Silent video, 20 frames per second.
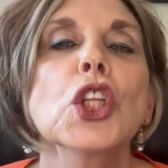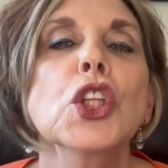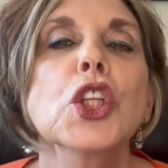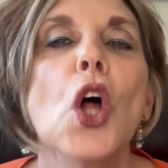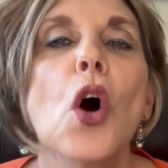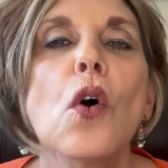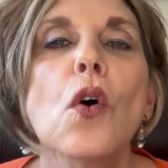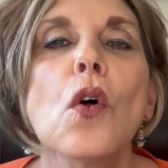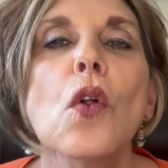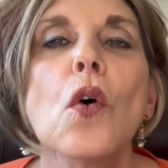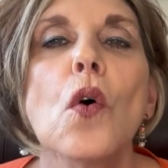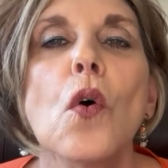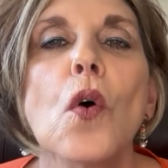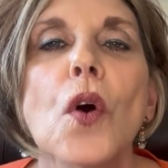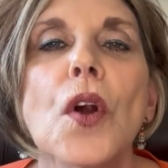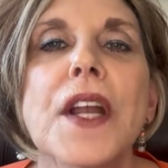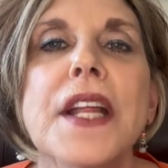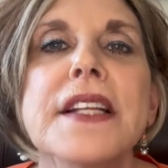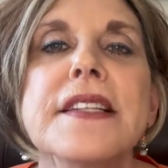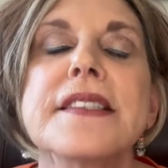Local
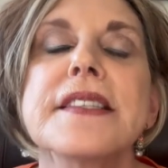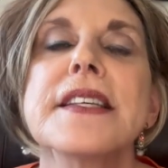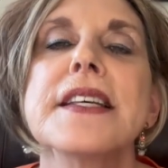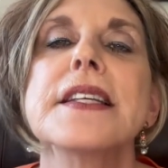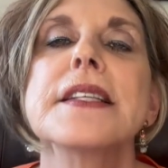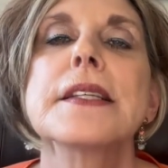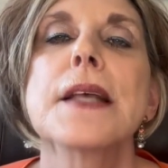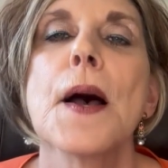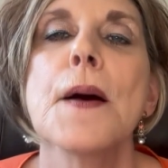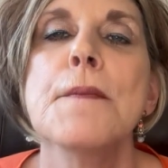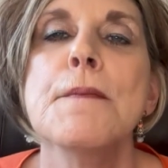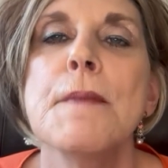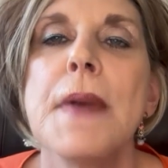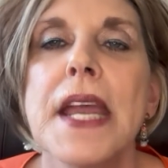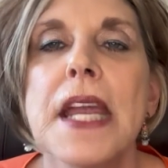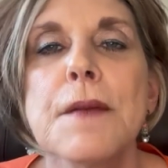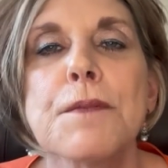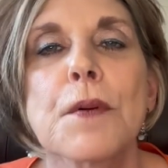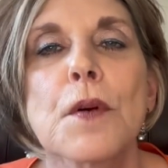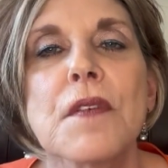ordinances
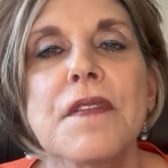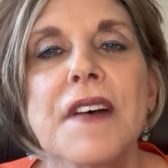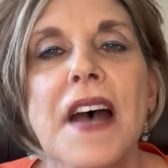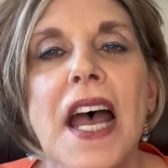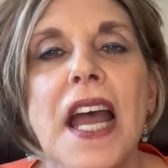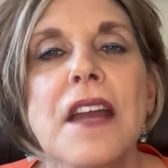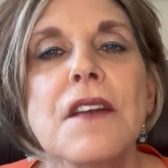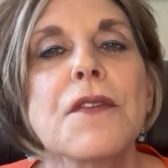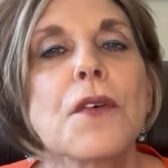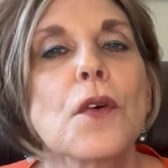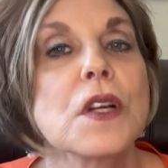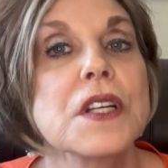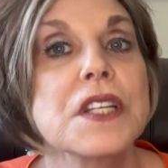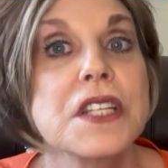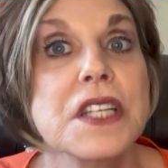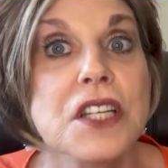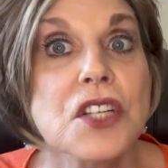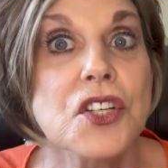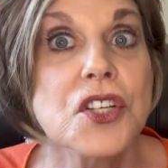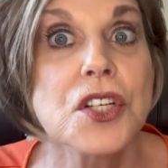may provide
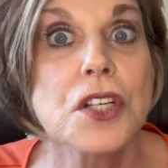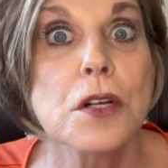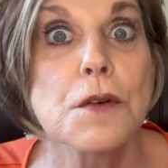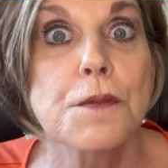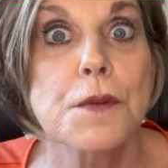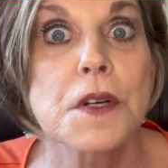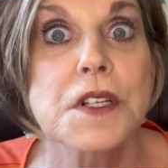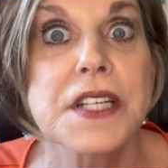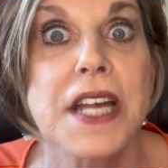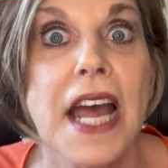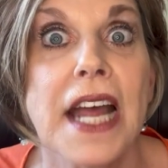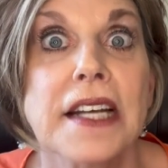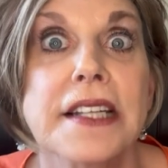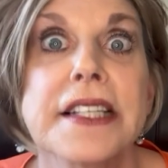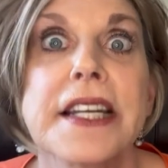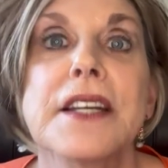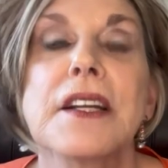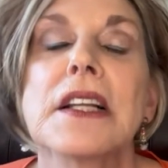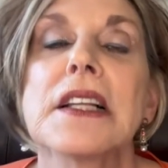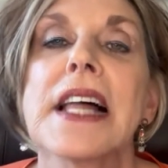additional
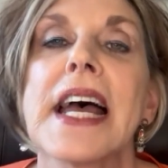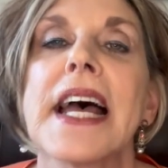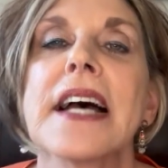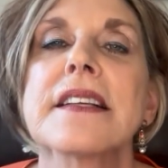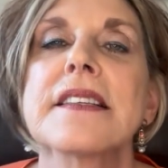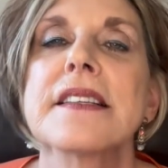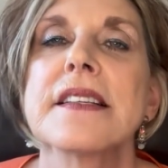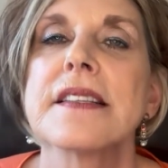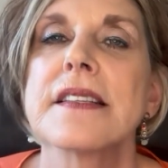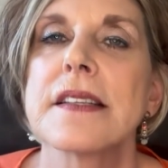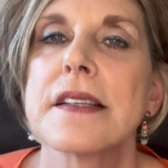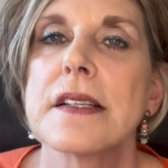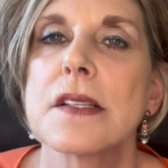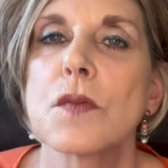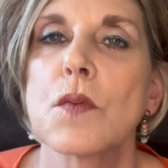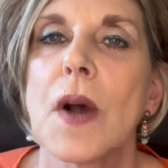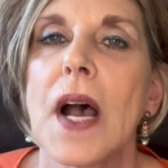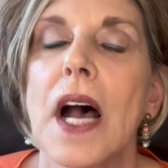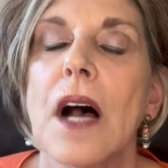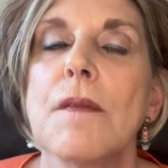protected classes
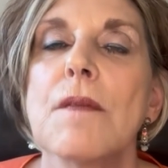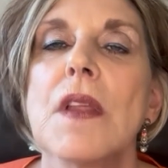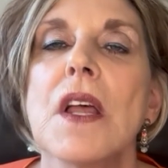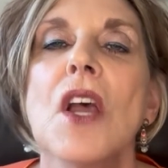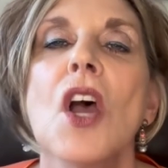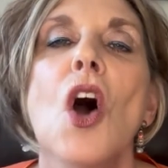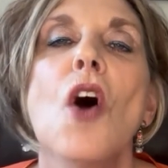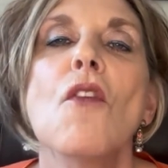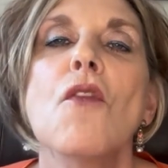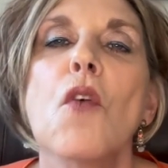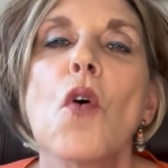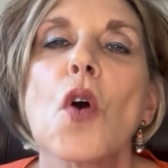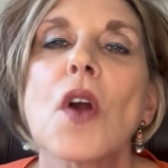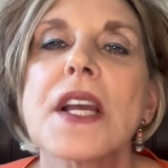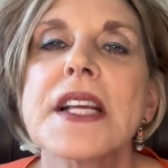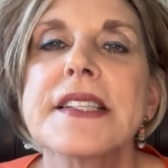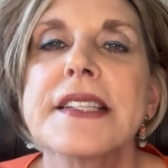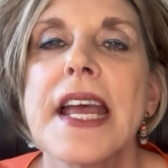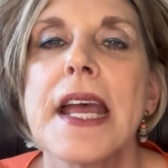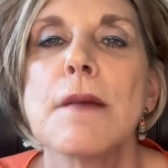as well. For
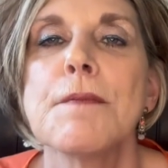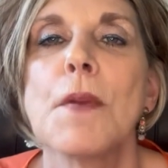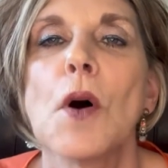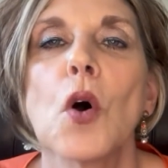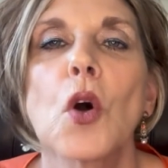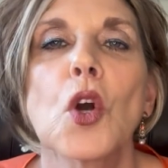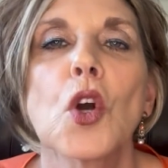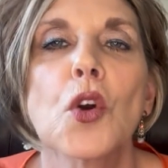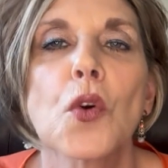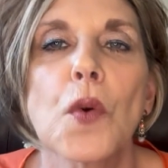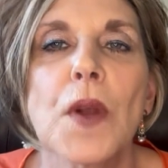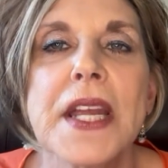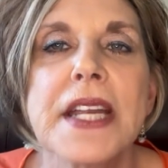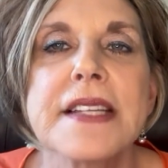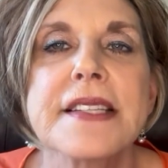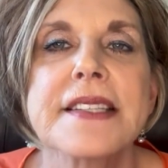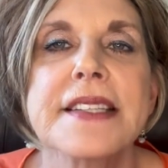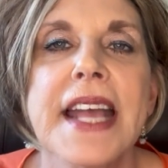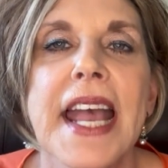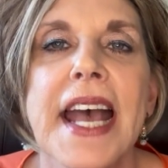example,
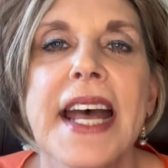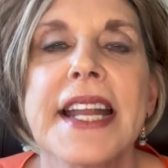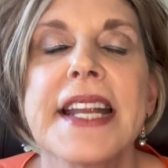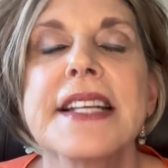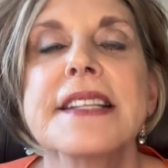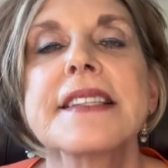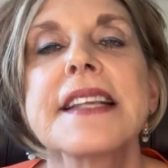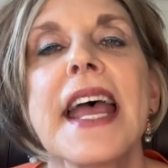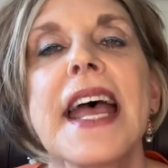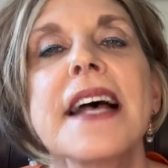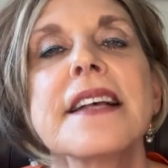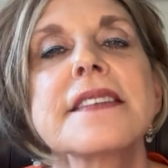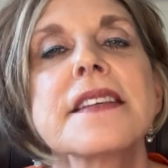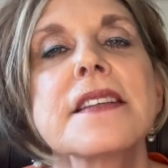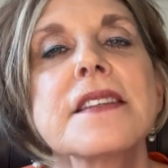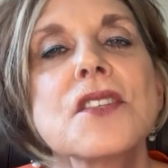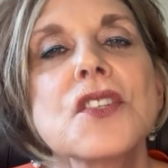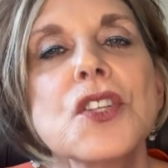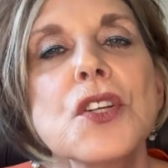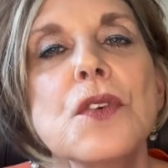creed status as a
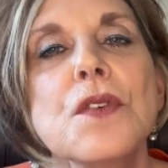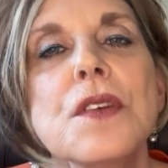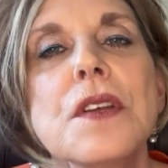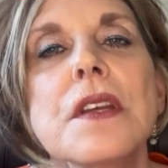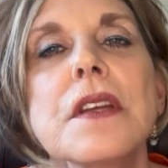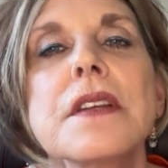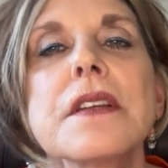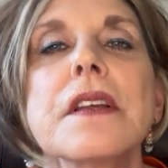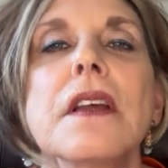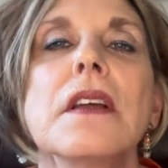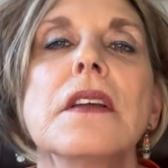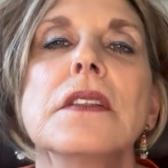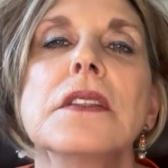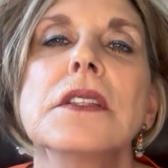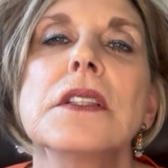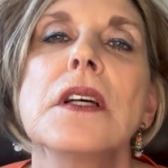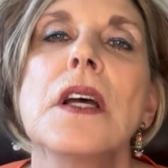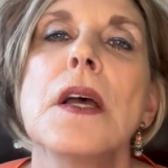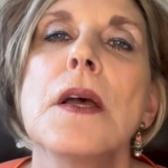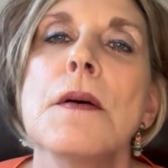student,
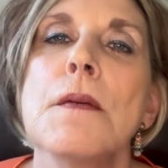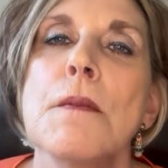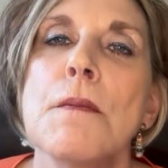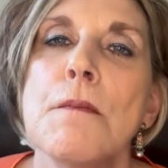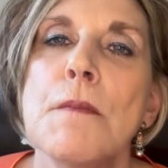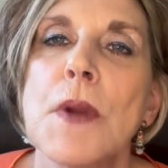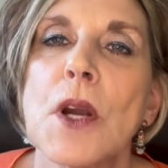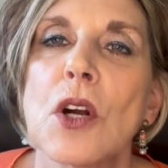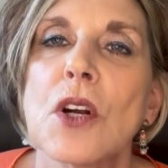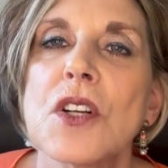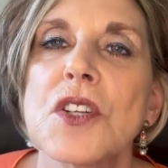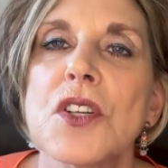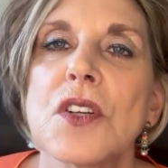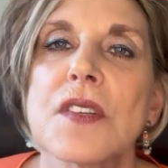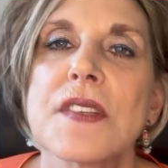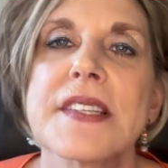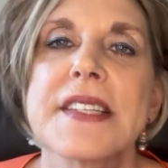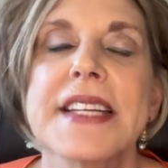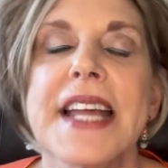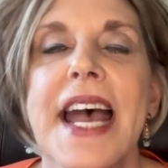
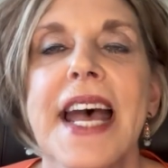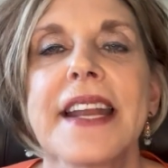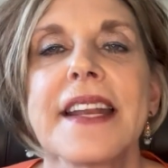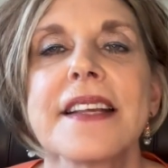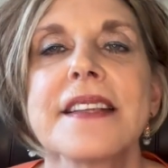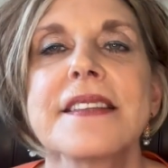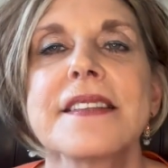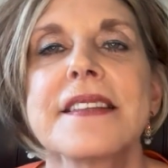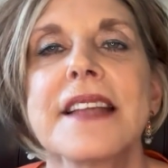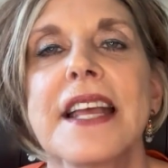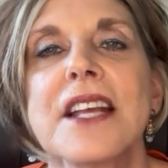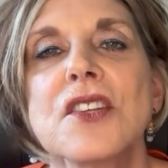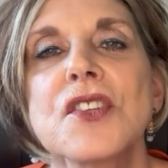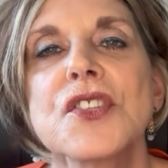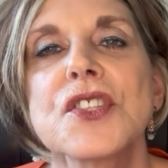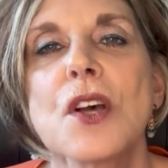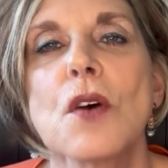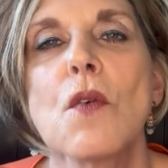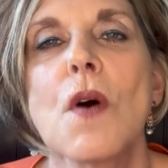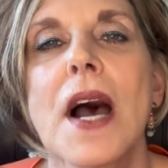marital status, and
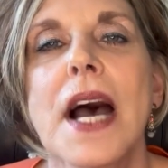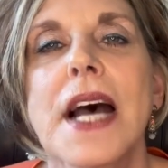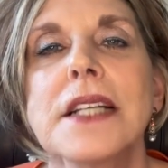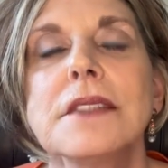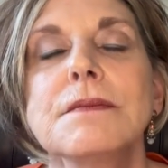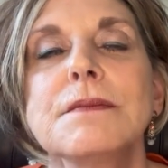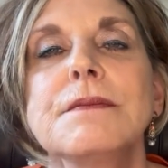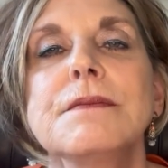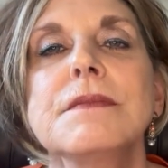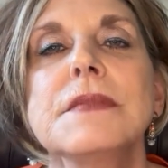so on.